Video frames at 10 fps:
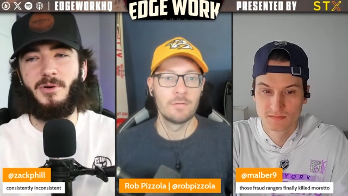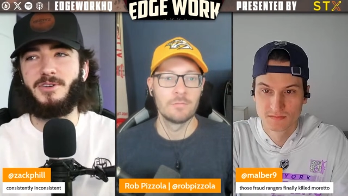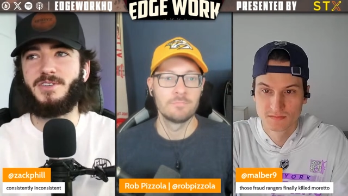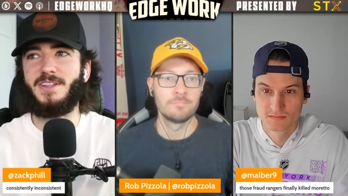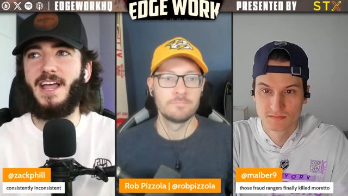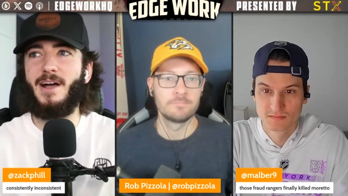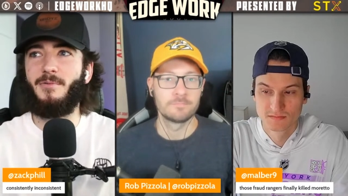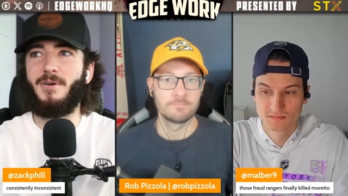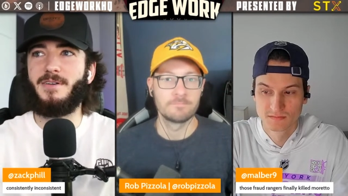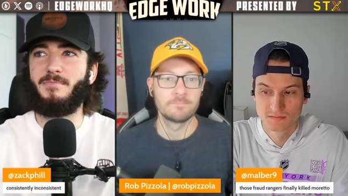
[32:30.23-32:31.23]
Speaker 1: pushing that
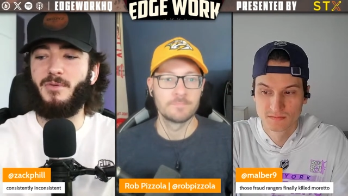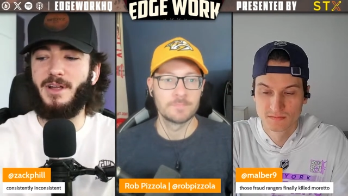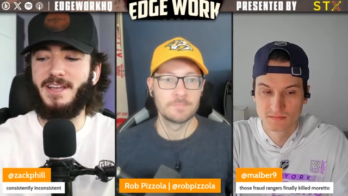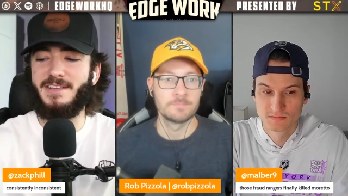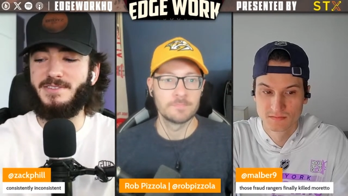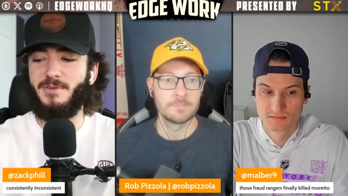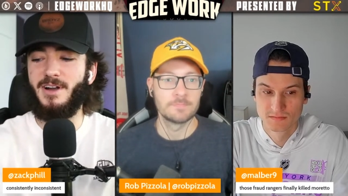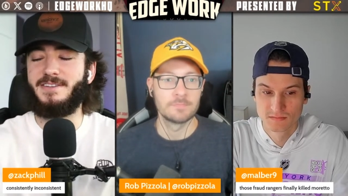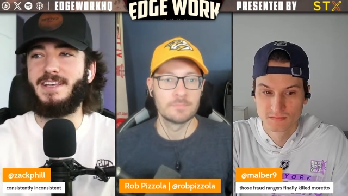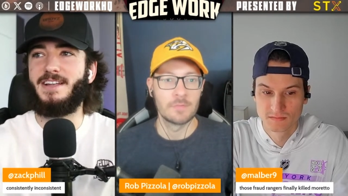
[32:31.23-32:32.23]
one, bringing it to
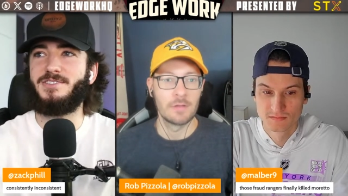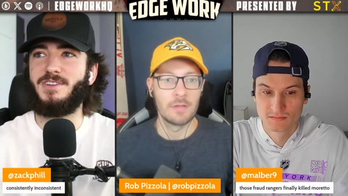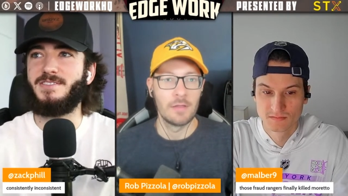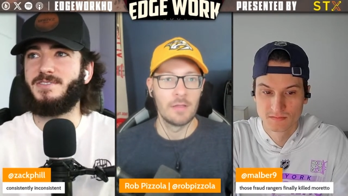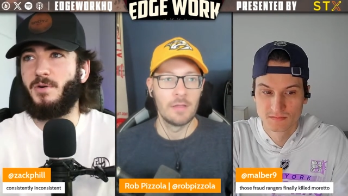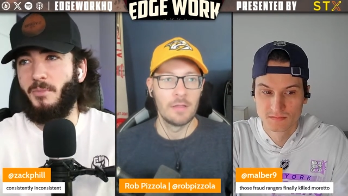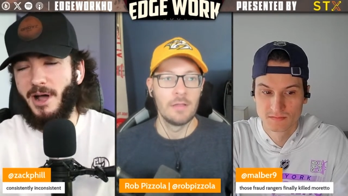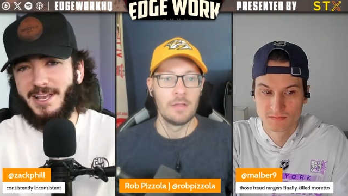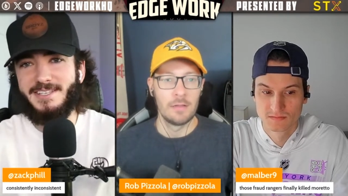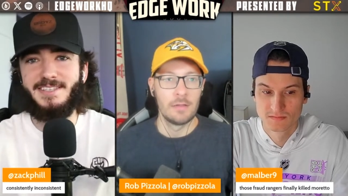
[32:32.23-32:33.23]
our attention. So
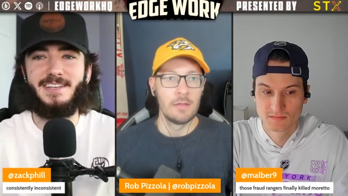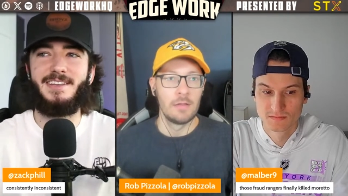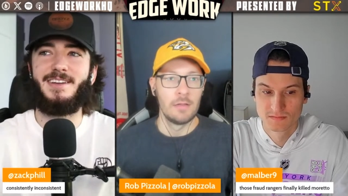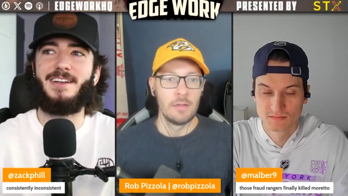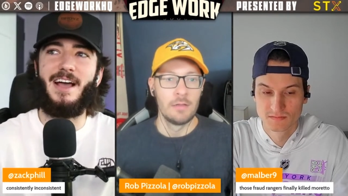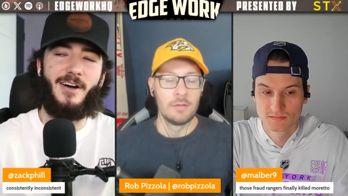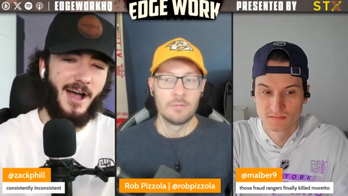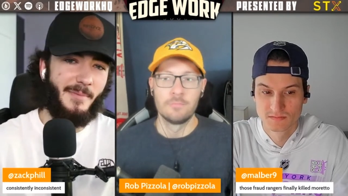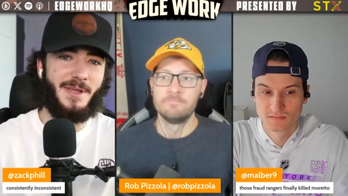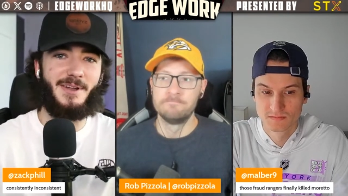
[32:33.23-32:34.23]
money's in here now.
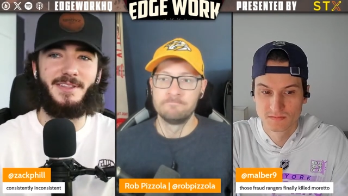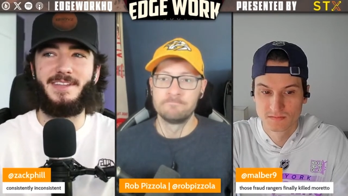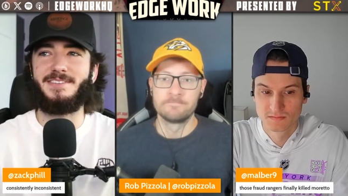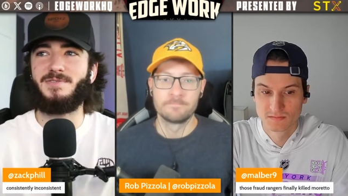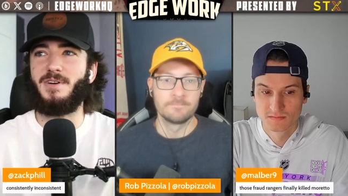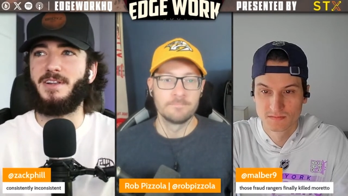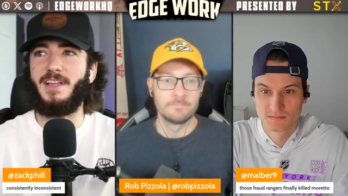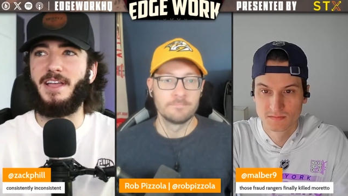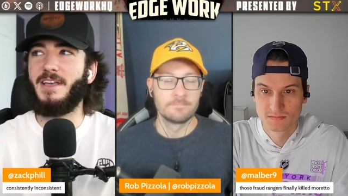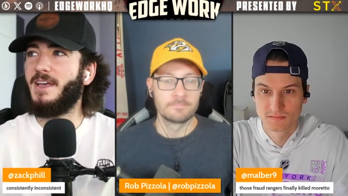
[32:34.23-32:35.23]
I'm in on this one.
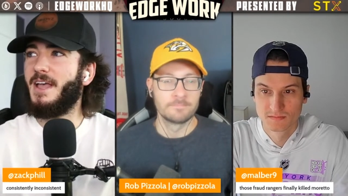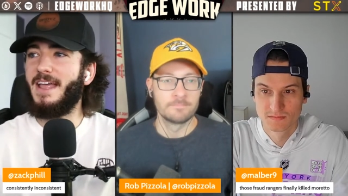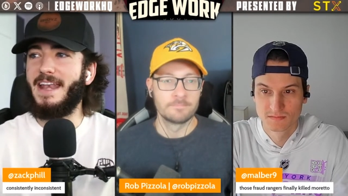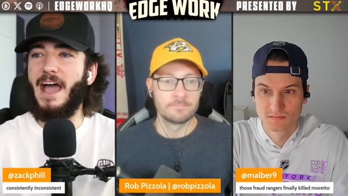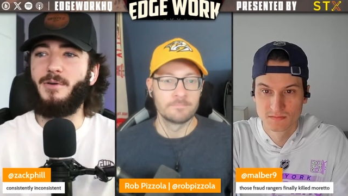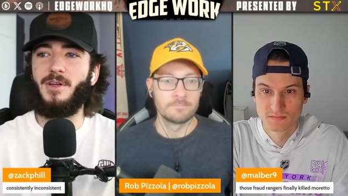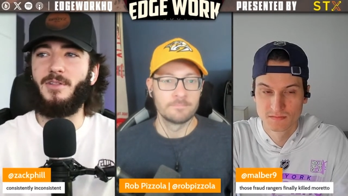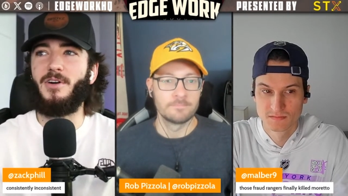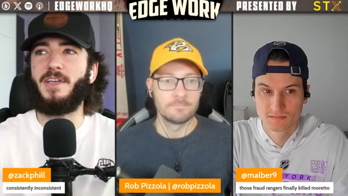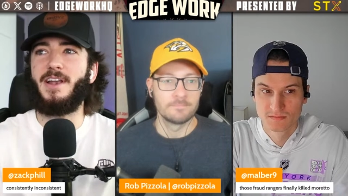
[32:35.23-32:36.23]
Like now you're
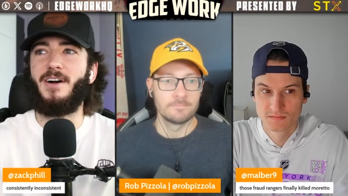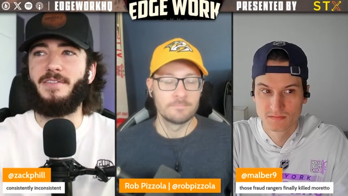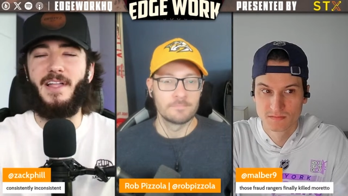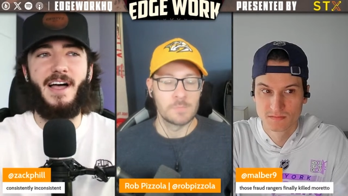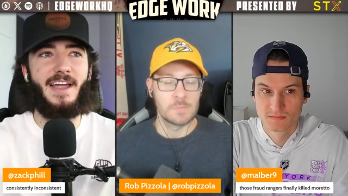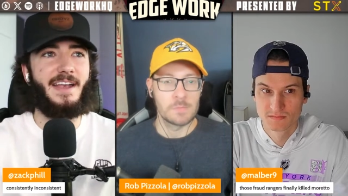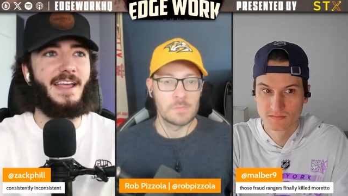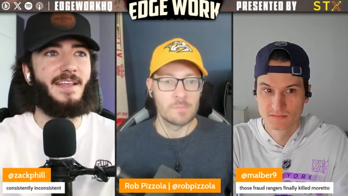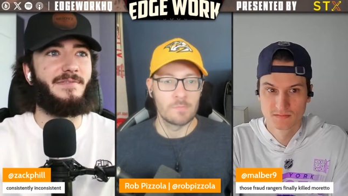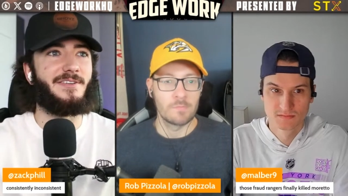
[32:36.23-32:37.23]
looking online,
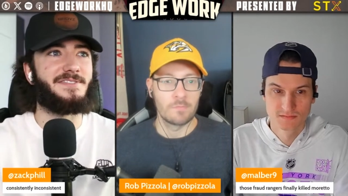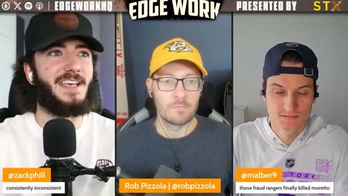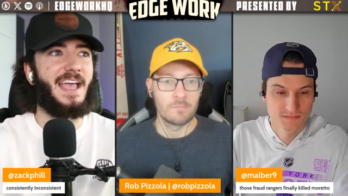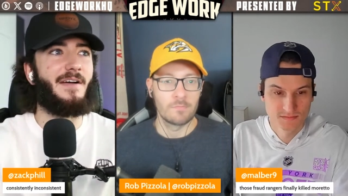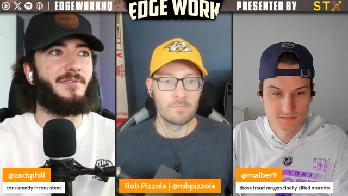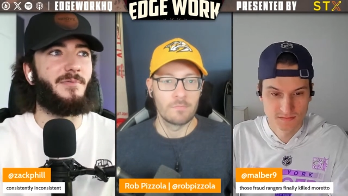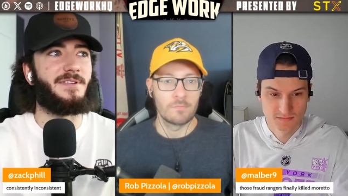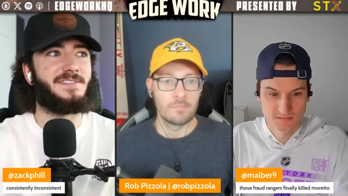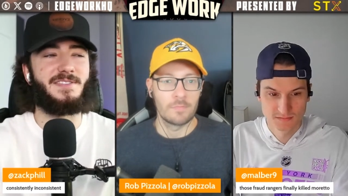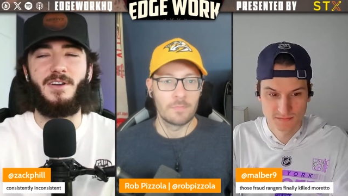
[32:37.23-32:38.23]
and it feels like
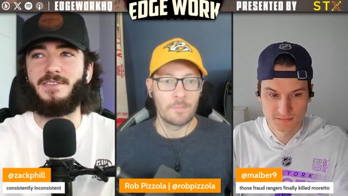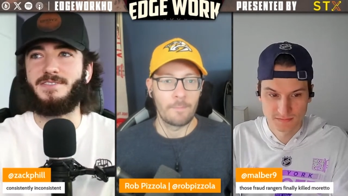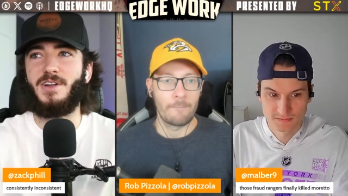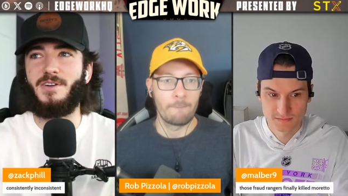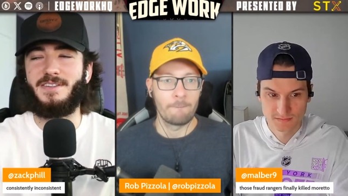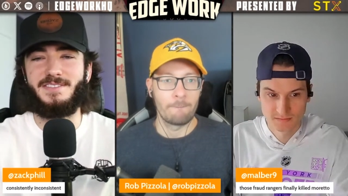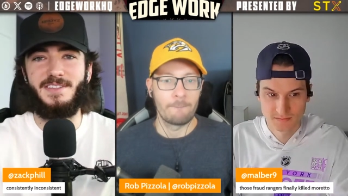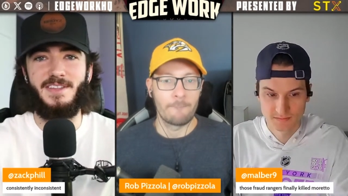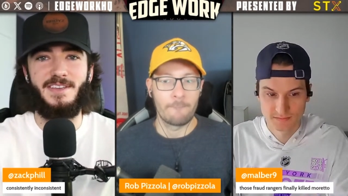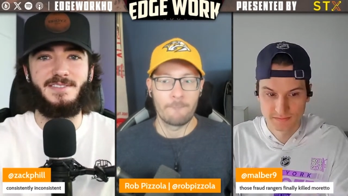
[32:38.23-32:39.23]
everyone's starting to turn
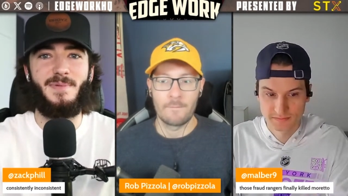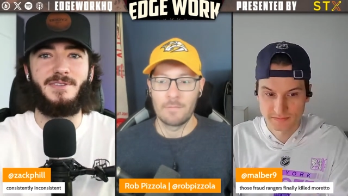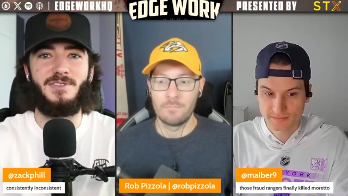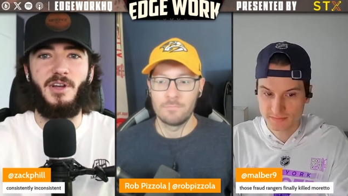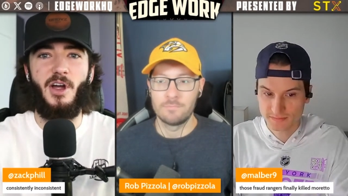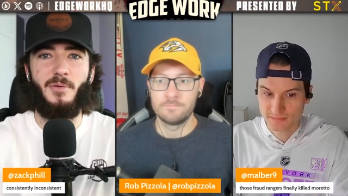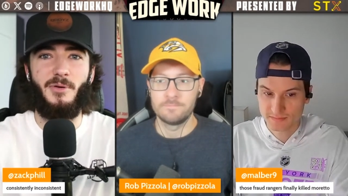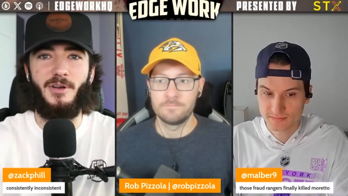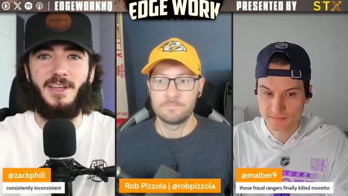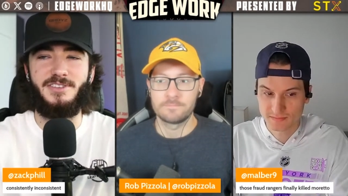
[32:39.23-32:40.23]
into the Spencer
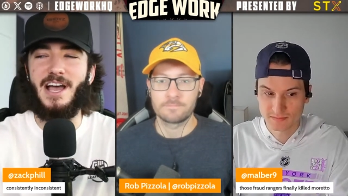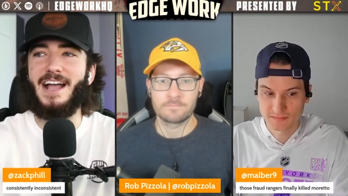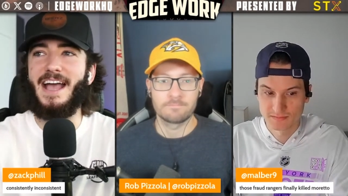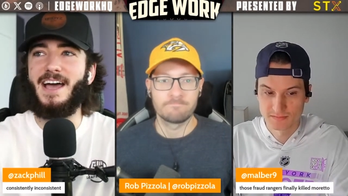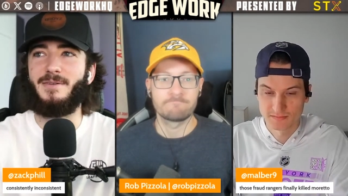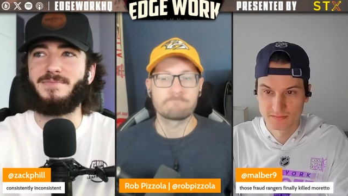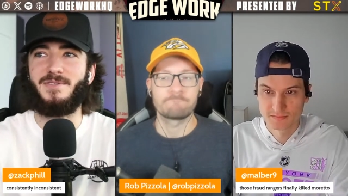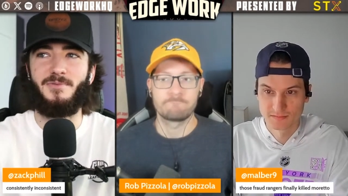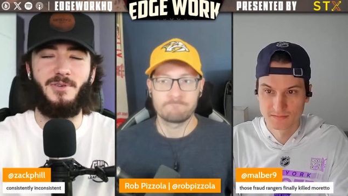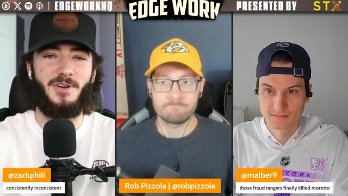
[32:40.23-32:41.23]
Carbery Jack Adams
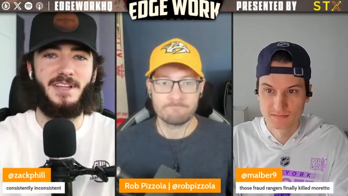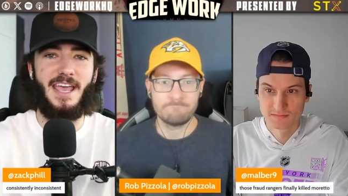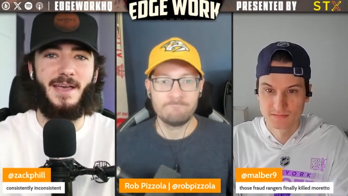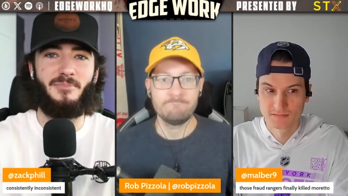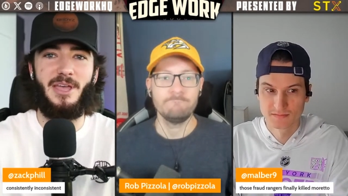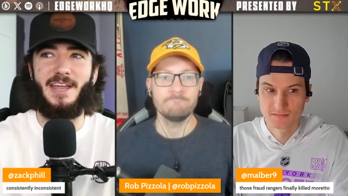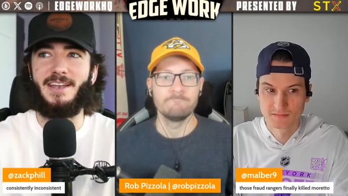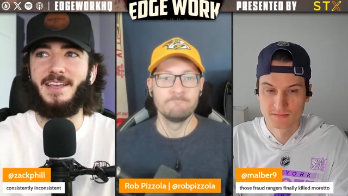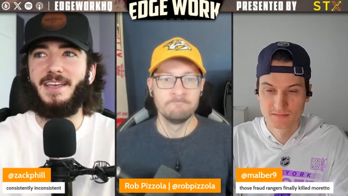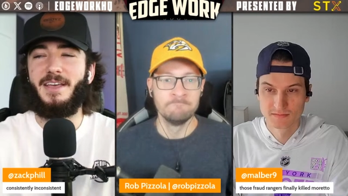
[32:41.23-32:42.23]
Award
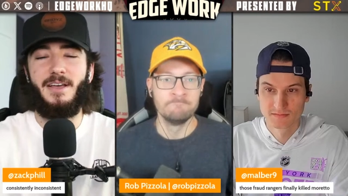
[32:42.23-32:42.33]
campaign. Mm-hmm.